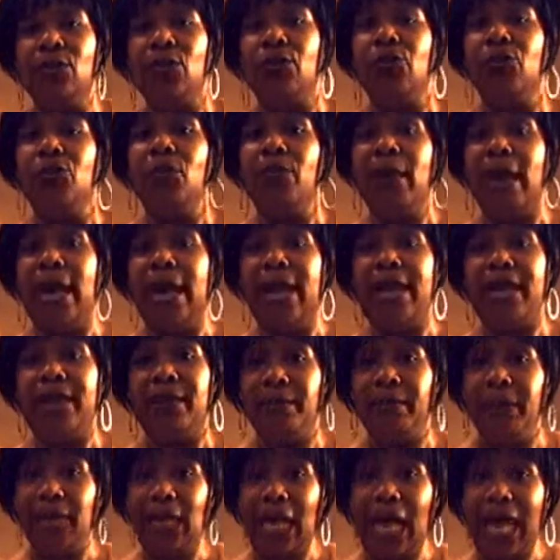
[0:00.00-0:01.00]
or if you buy
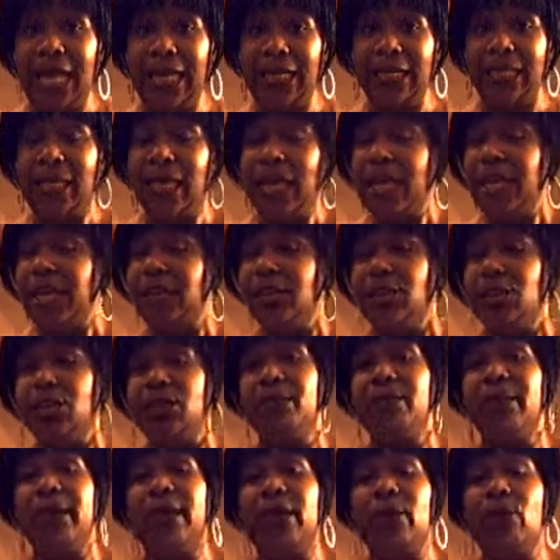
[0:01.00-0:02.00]
it in blocks,
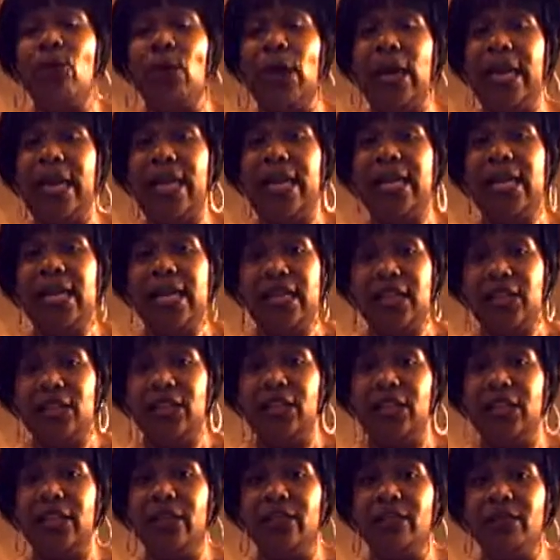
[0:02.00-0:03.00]
just weigh it and
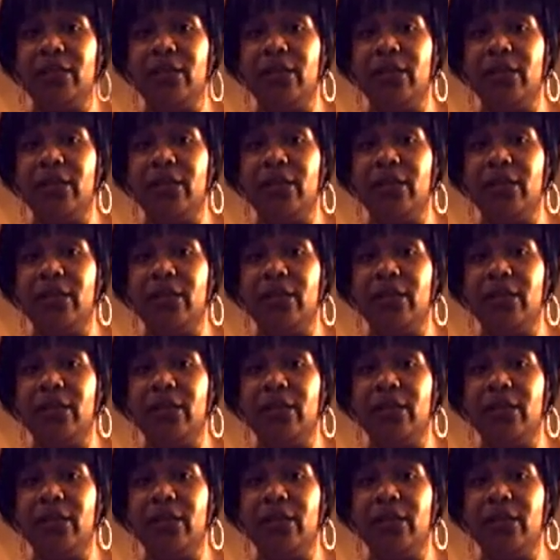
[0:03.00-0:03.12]
just